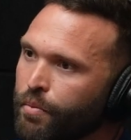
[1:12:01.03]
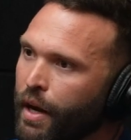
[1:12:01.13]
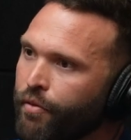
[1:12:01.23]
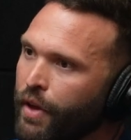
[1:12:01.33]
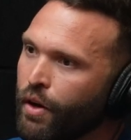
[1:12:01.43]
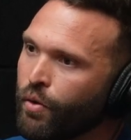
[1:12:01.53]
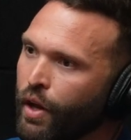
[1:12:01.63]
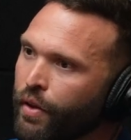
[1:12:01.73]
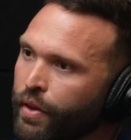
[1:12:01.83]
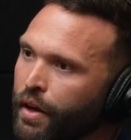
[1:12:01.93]
And if they know
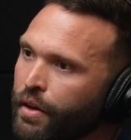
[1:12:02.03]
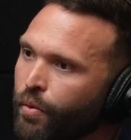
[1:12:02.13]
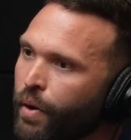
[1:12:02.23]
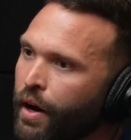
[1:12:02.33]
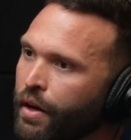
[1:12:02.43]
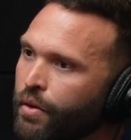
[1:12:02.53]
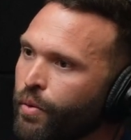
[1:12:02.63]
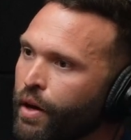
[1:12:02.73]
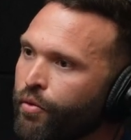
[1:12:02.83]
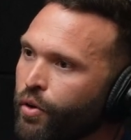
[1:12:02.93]
nothing, why are you
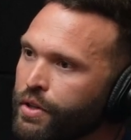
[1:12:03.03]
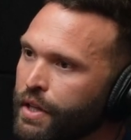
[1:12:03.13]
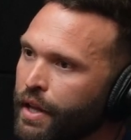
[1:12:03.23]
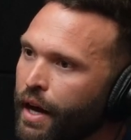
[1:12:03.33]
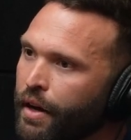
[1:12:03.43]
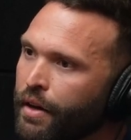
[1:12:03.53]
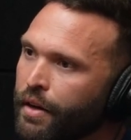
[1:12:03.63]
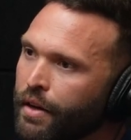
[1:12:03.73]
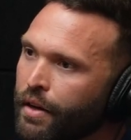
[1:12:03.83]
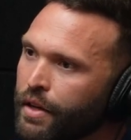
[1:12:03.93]
reinforcing that?
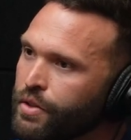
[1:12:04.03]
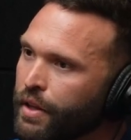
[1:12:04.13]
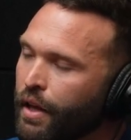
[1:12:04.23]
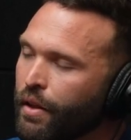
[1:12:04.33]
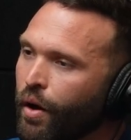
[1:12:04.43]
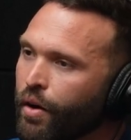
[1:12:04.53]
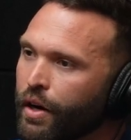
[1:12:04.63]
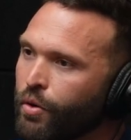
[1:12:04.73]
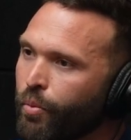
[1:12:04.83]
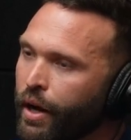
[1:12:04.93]
It's going to take longer
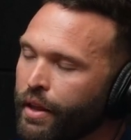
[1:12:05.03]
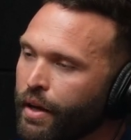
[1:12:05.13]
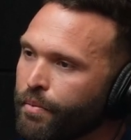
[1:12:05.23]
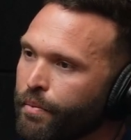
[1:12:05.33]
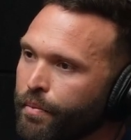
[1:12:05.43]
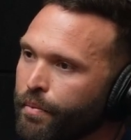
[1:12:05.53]
to break that.